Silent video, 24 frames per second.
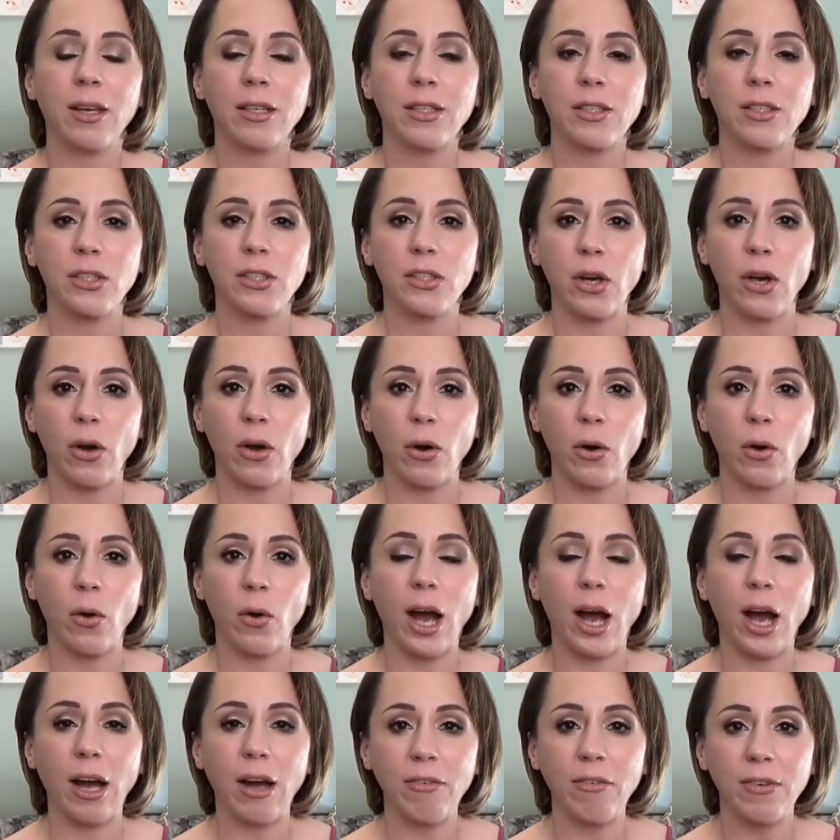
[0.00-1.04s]

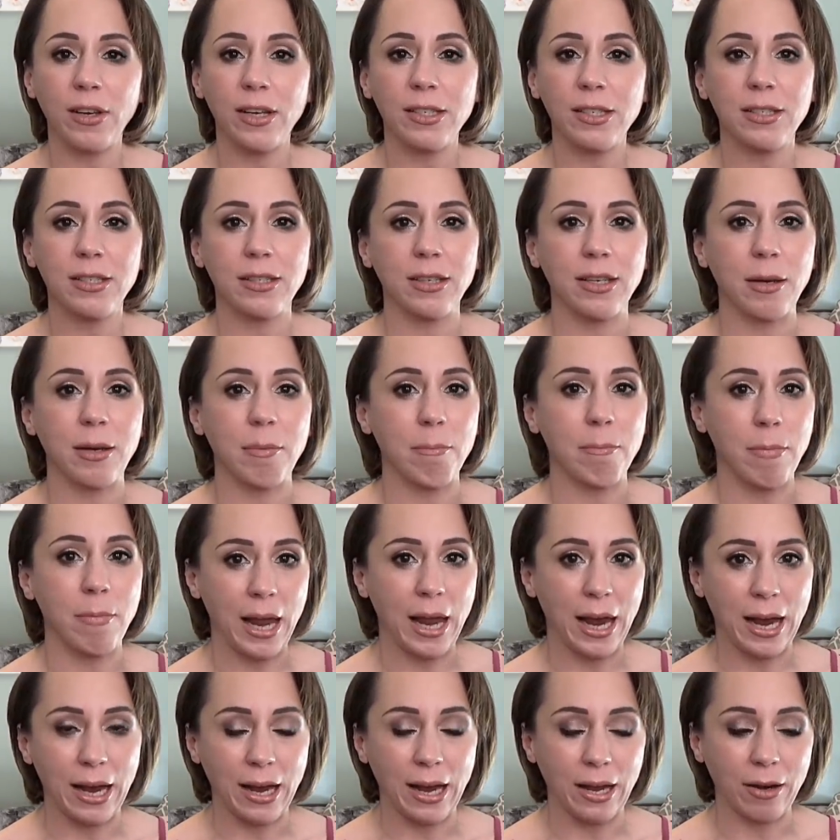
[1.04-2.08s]
So obviously
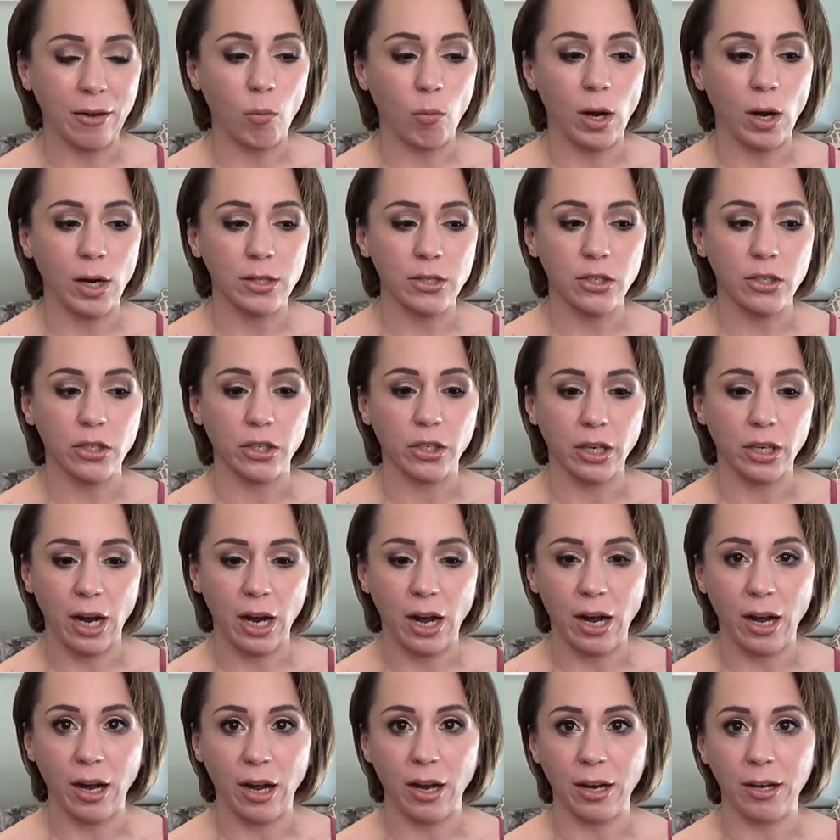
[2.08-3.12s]
Matt wants her
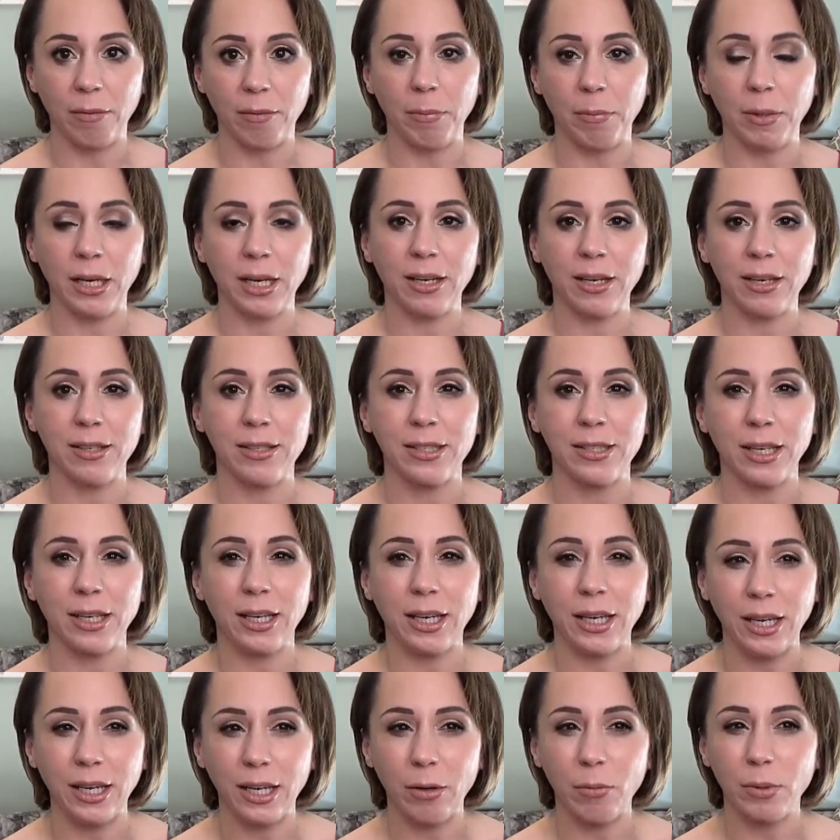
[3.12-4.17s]
gone because
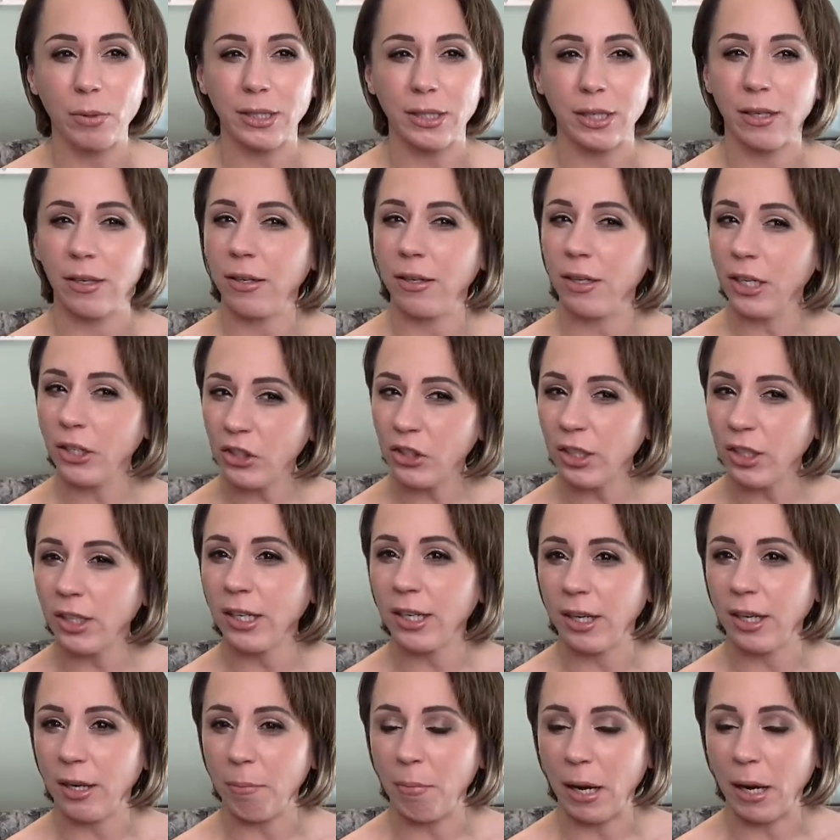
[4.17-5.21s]
he was initially
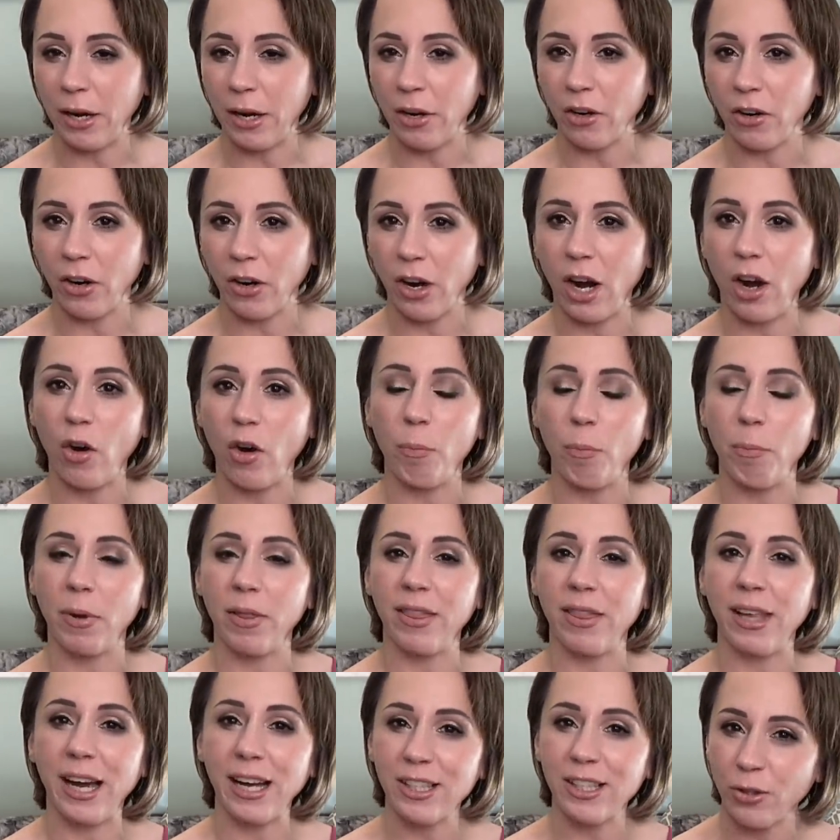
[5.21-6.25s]
going to buy her out,
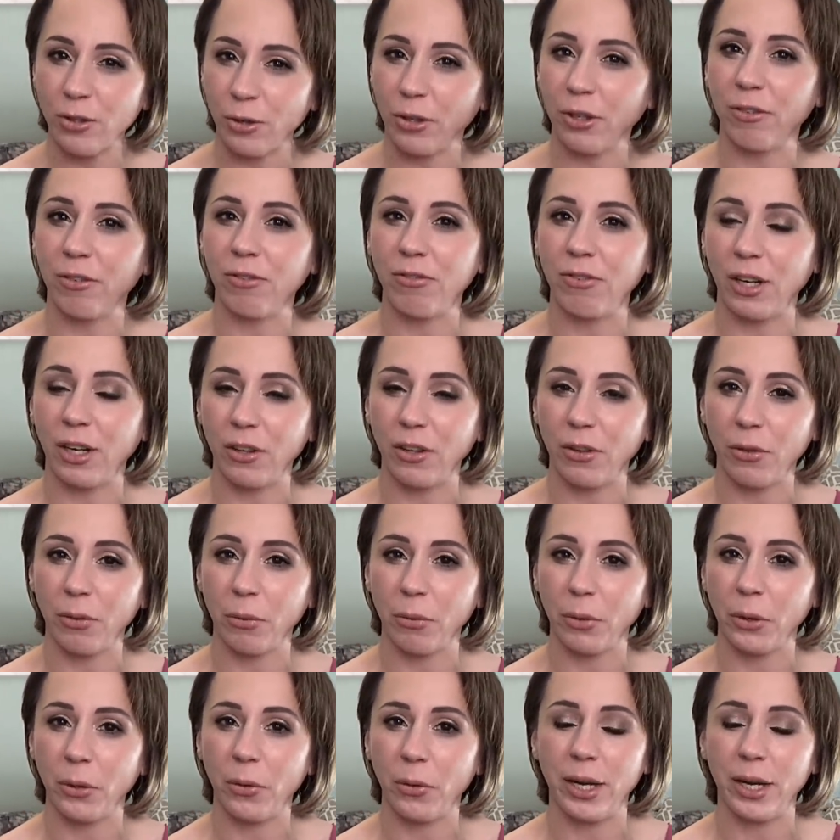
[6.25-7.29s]
but that sort of fell
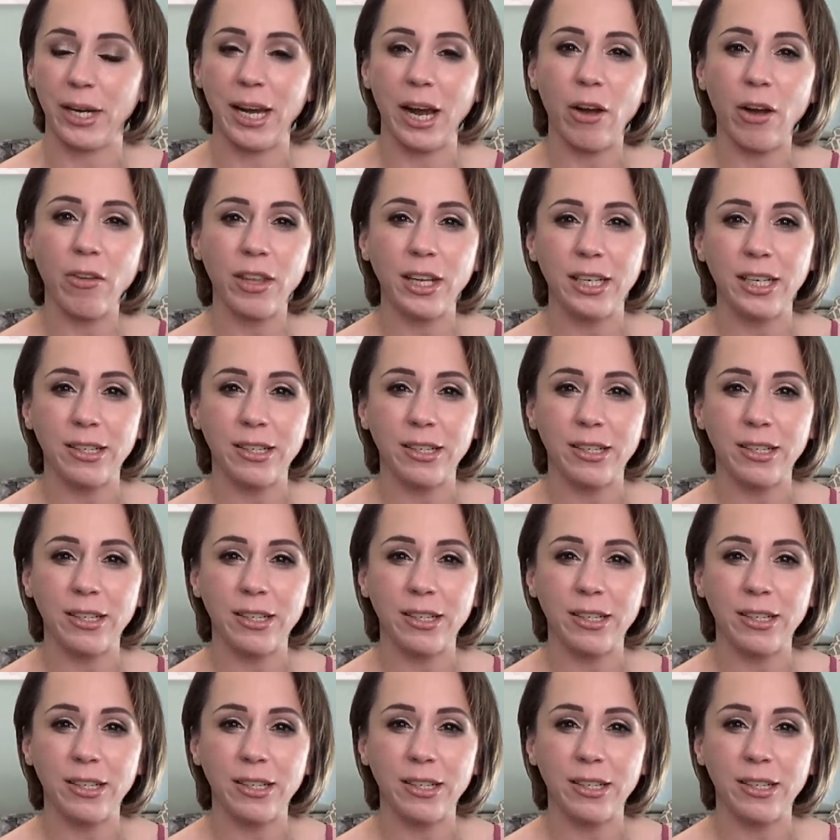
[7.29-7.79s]
through, and now they